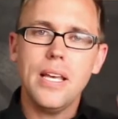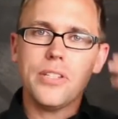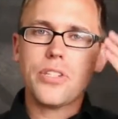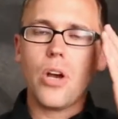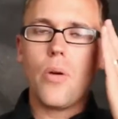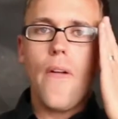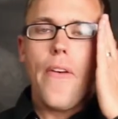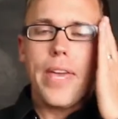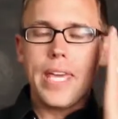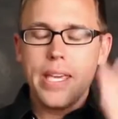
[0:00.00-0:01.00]
So
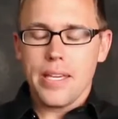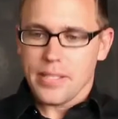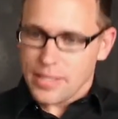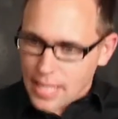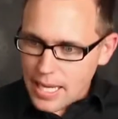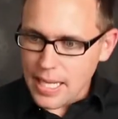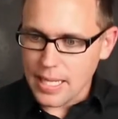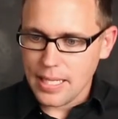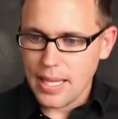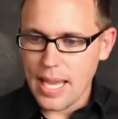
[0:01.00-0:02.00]
he
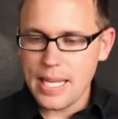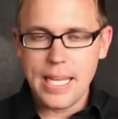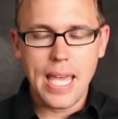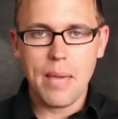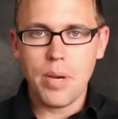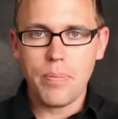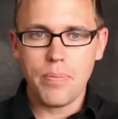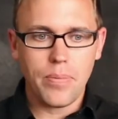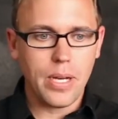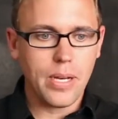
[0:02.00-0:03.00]
studied, and he came
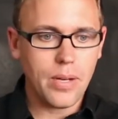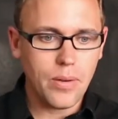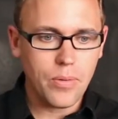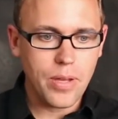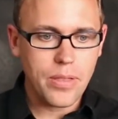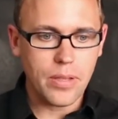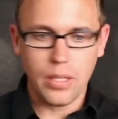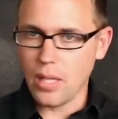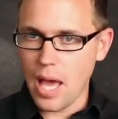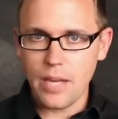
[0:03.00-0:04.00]
up with
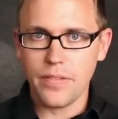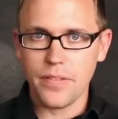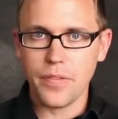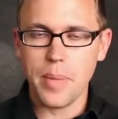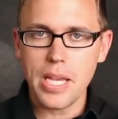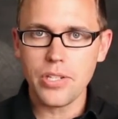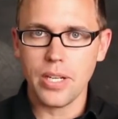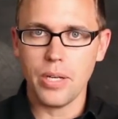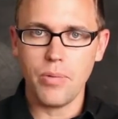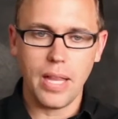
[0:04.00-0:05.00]
a lot of
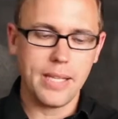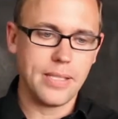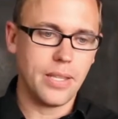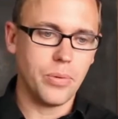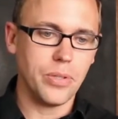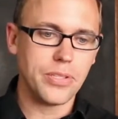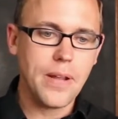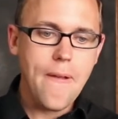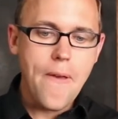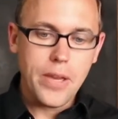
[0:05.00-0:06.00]
information. He realized that there
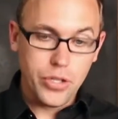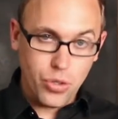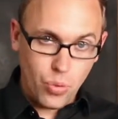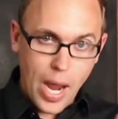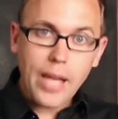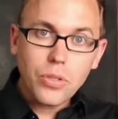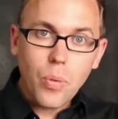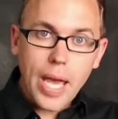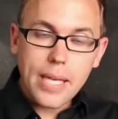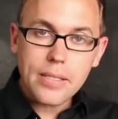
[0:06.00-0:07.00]
was direct
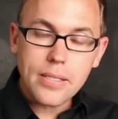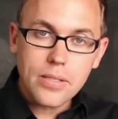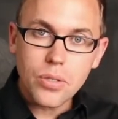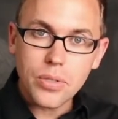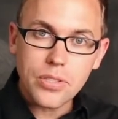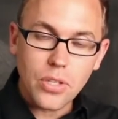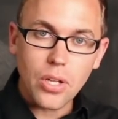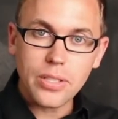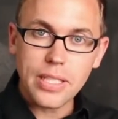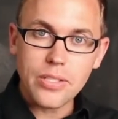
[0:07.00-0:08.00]
ways to
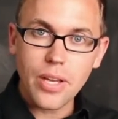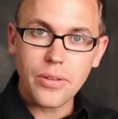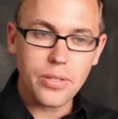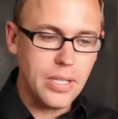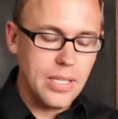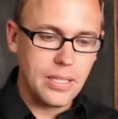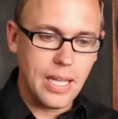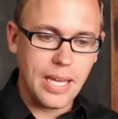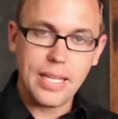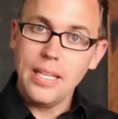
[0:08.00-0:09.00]
assault each other,
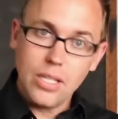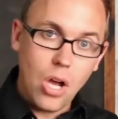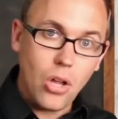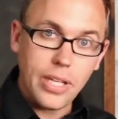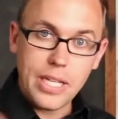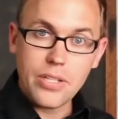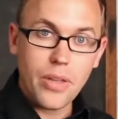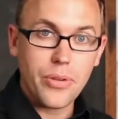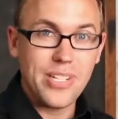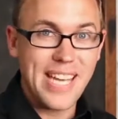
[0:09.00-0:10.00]
like calling each
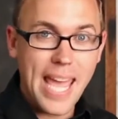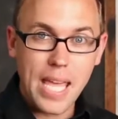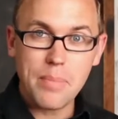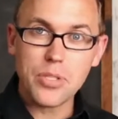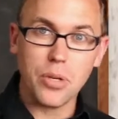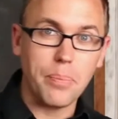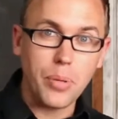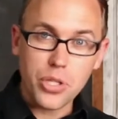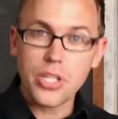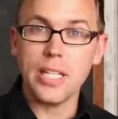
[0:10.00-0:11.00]
other names or
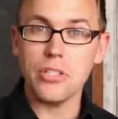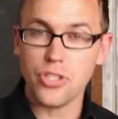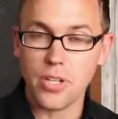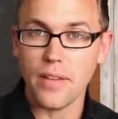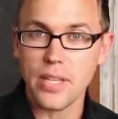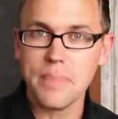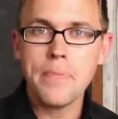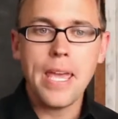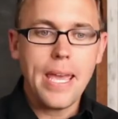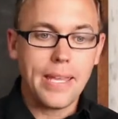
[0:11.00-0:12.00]
pushing and shoving.
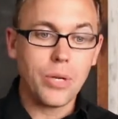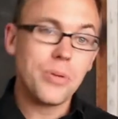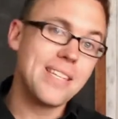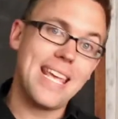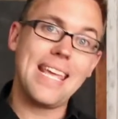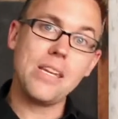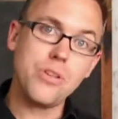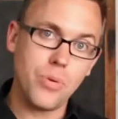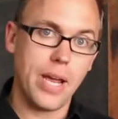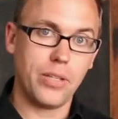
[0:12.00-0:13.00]
There was
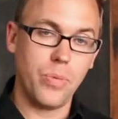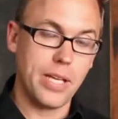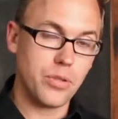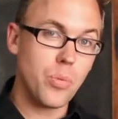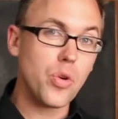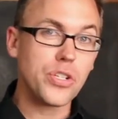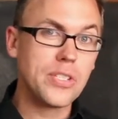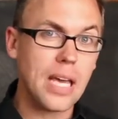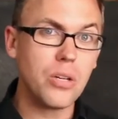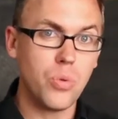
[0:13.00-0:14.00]
indirect ways or more
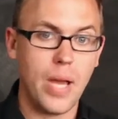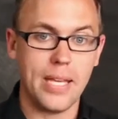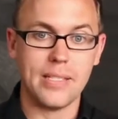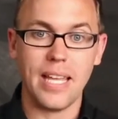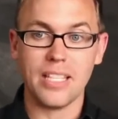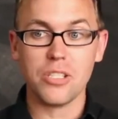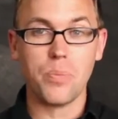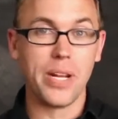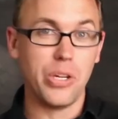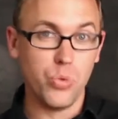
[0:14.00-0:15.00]
subtle ways, like
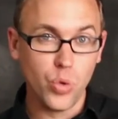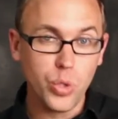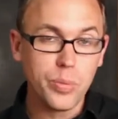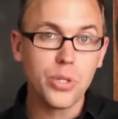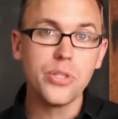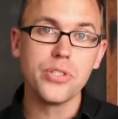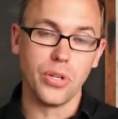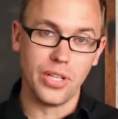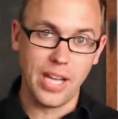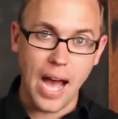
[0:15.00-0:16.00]
spreading rumors
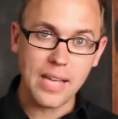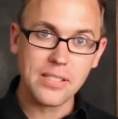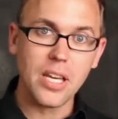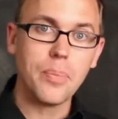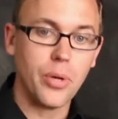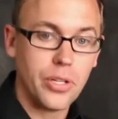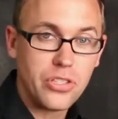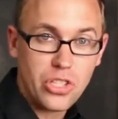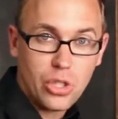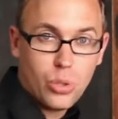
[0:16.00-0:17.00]
or gossip or
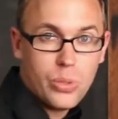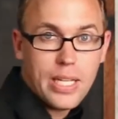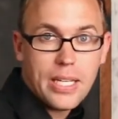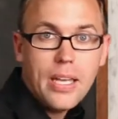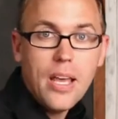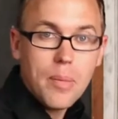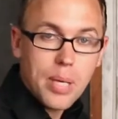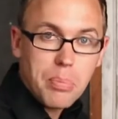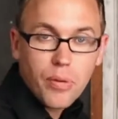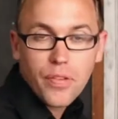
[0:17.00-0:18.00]
excluding
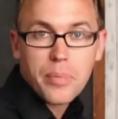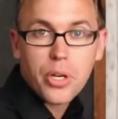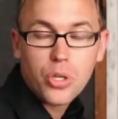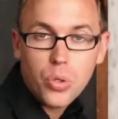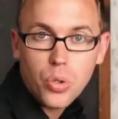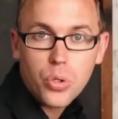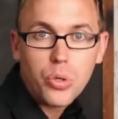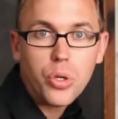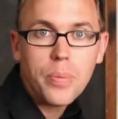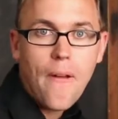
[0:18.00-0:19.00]
people from their cool
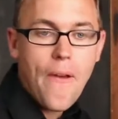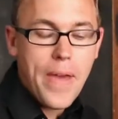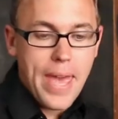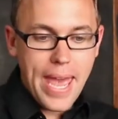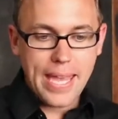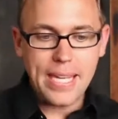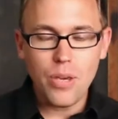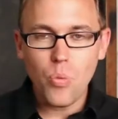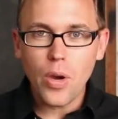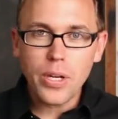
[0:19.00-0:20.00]
group. And
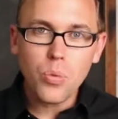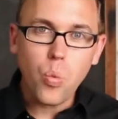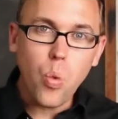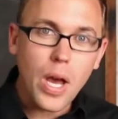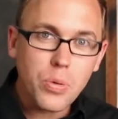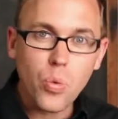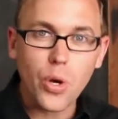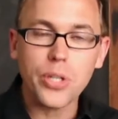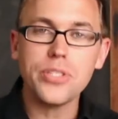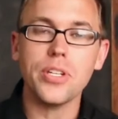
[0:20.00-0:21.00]
he wanted one
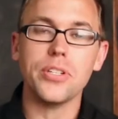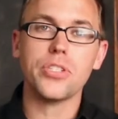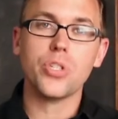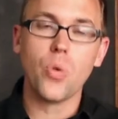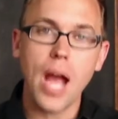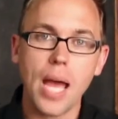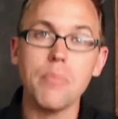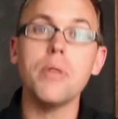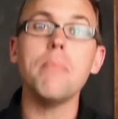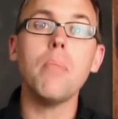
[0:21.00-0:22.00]
word to
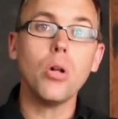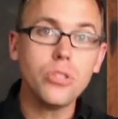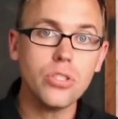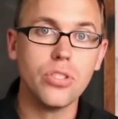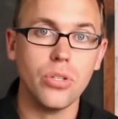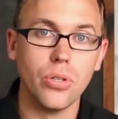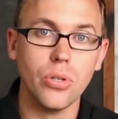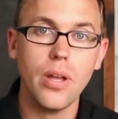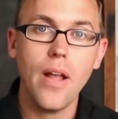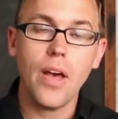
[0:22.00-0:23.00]
describe the
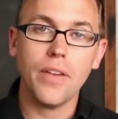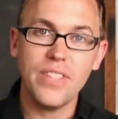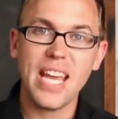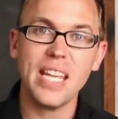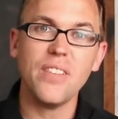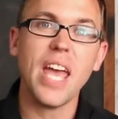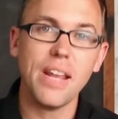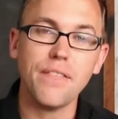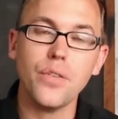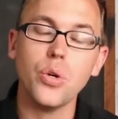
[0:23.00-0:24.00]
multitude of negative,
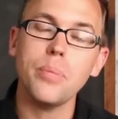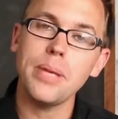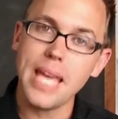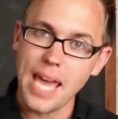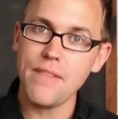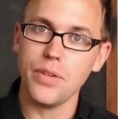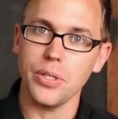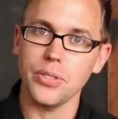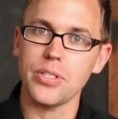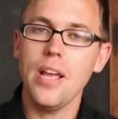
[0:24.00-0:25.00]
hateful
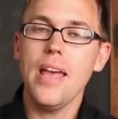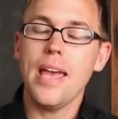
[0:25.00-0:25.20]
behaviors.